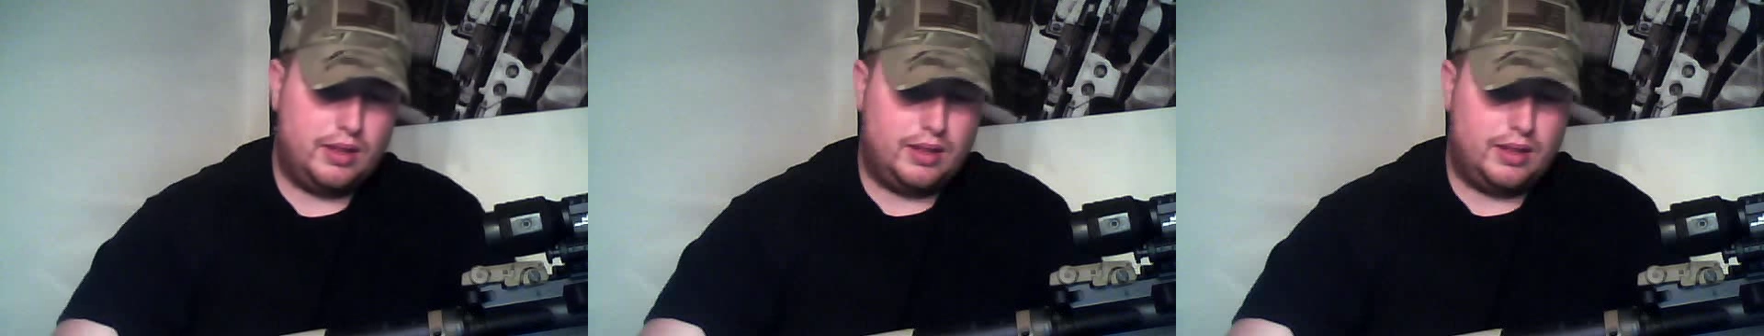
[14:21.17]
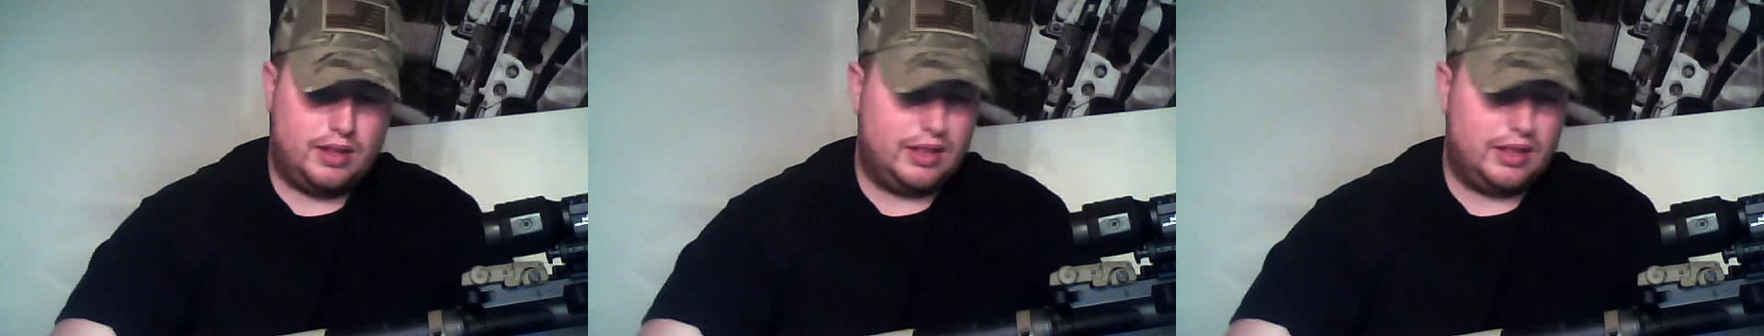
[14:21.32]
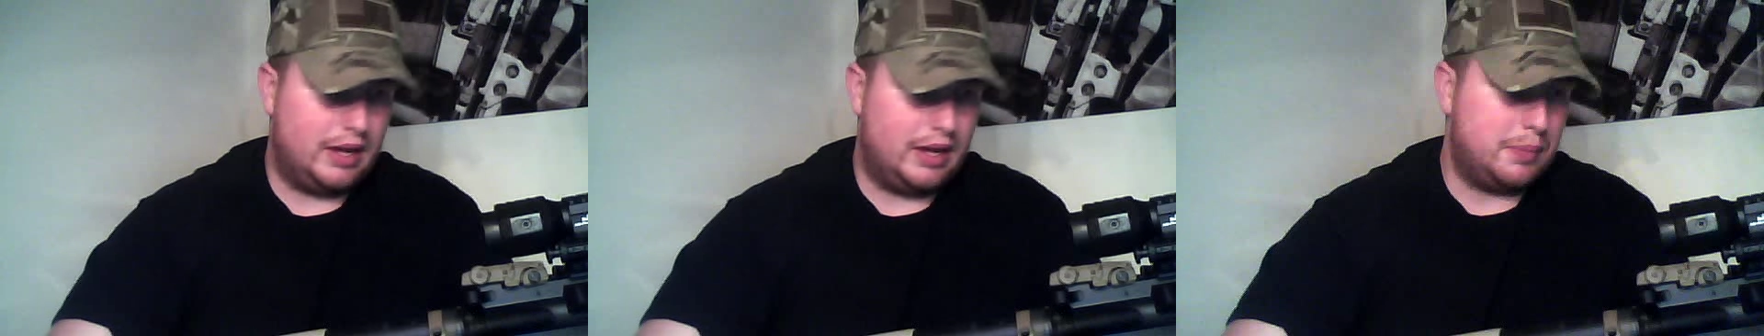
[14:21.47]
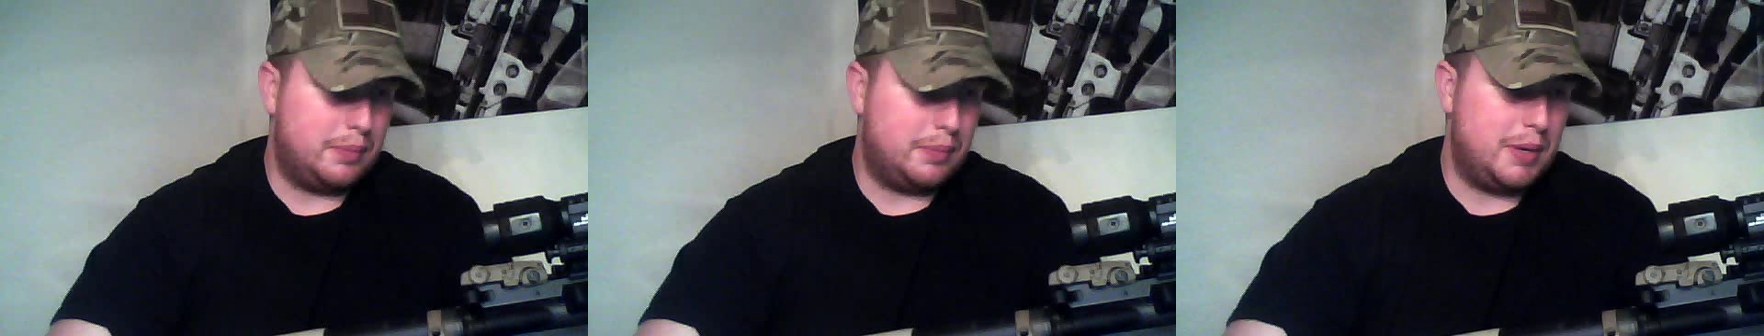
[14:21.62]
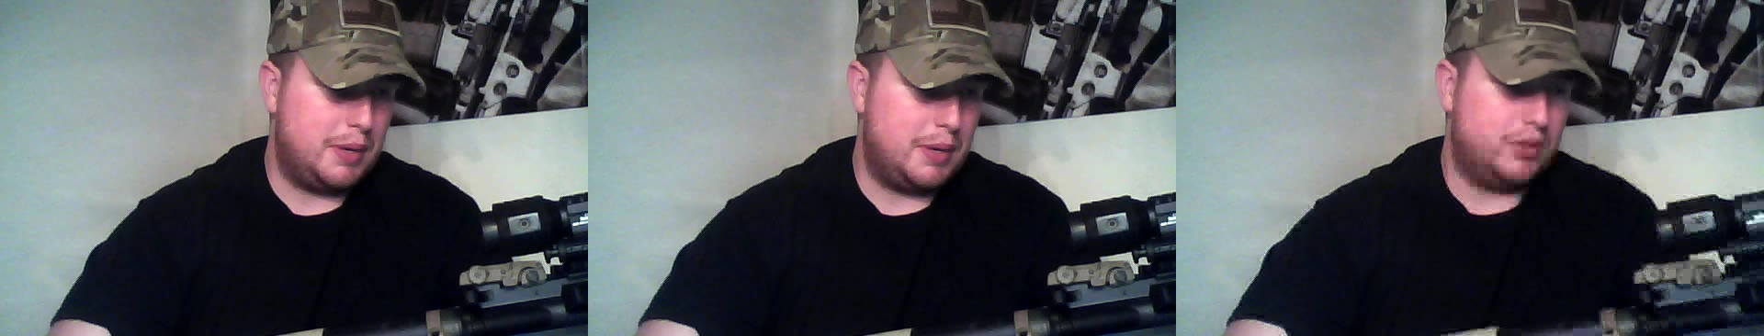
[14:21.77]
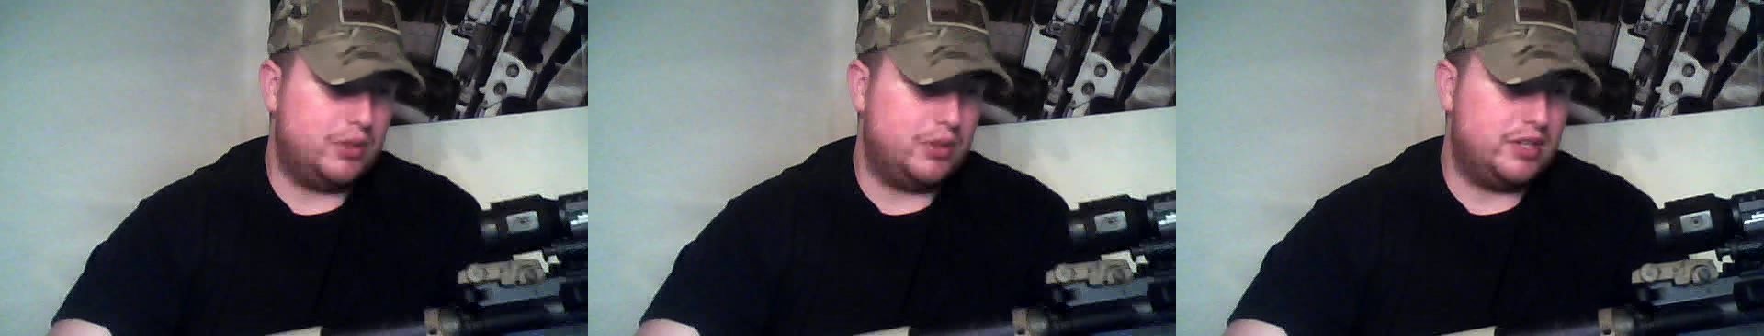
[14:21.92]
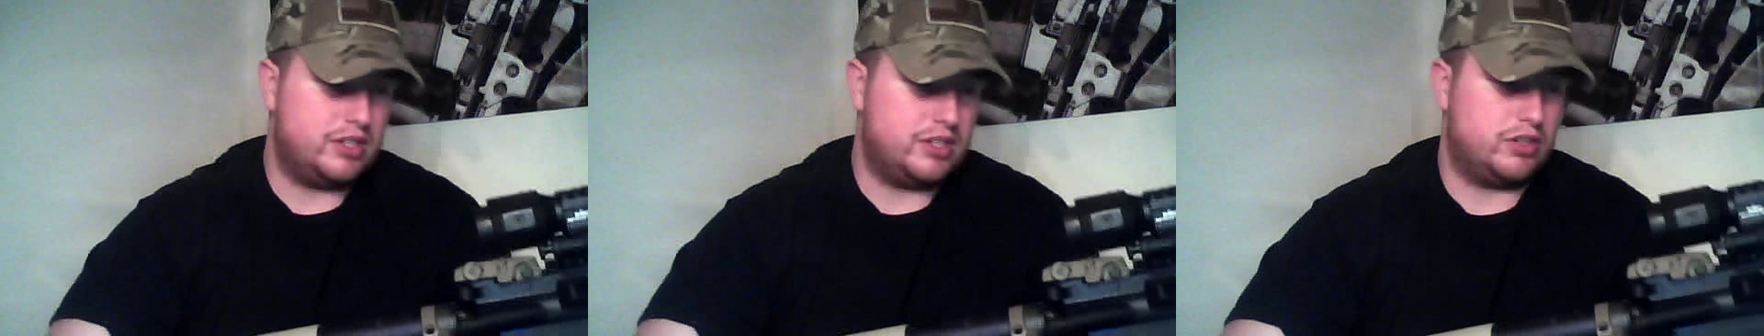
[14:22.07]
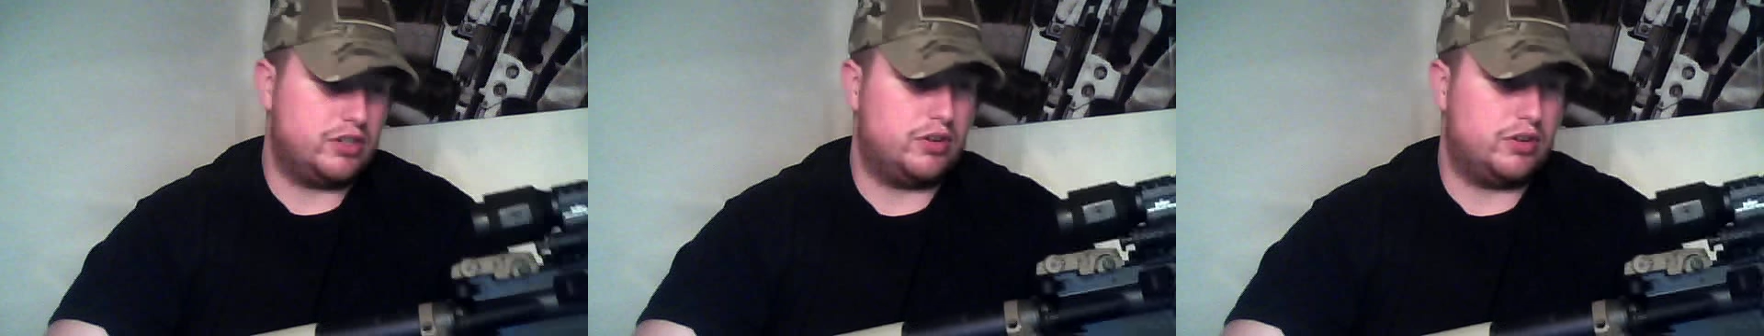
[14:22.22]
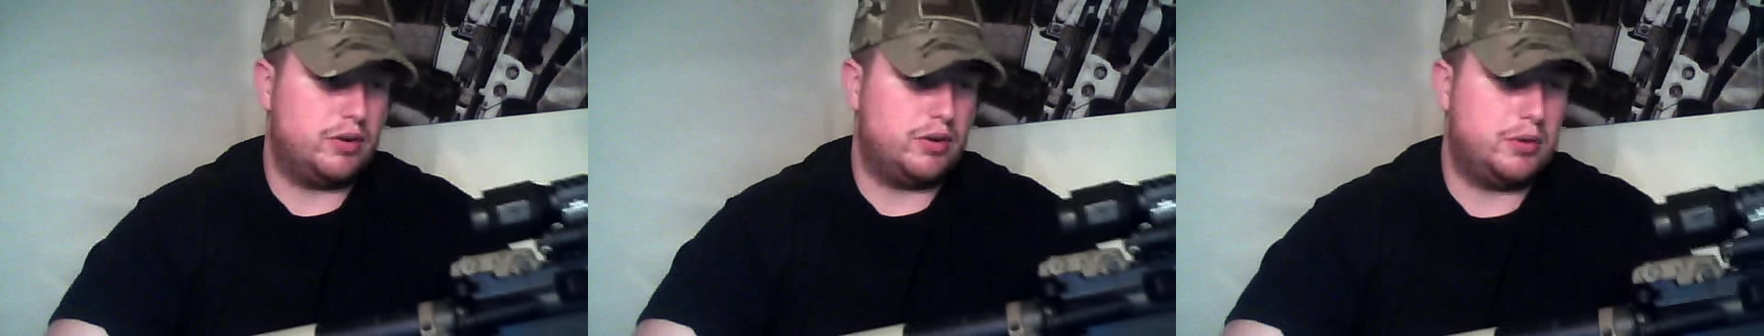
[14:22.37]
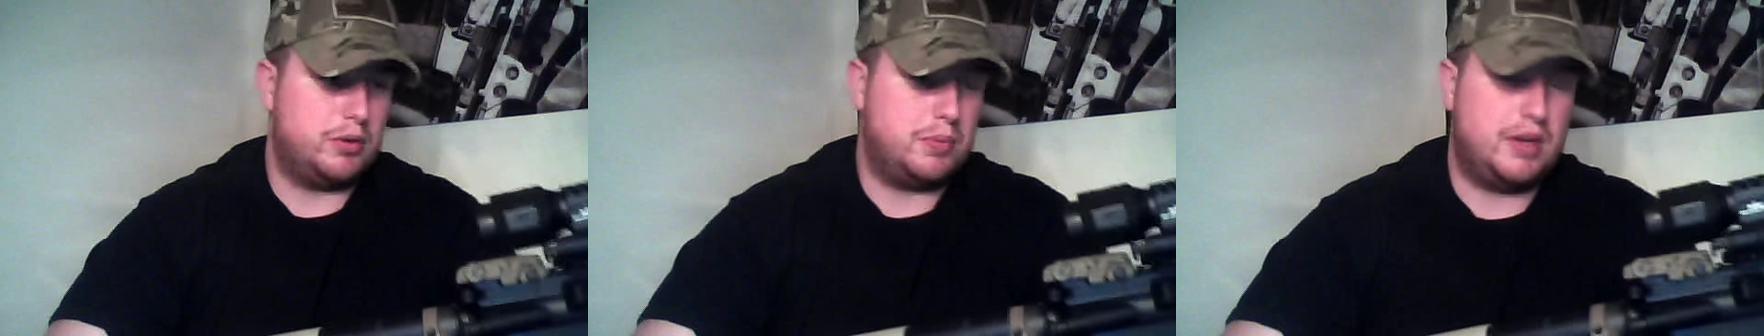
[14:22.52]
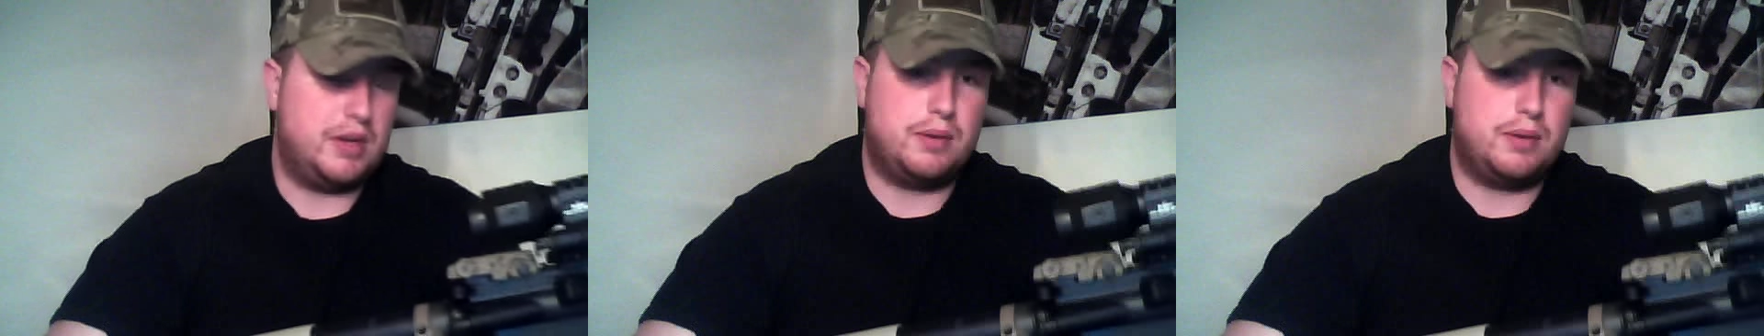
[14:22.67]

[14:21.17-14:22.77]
a lot of people disagree with me,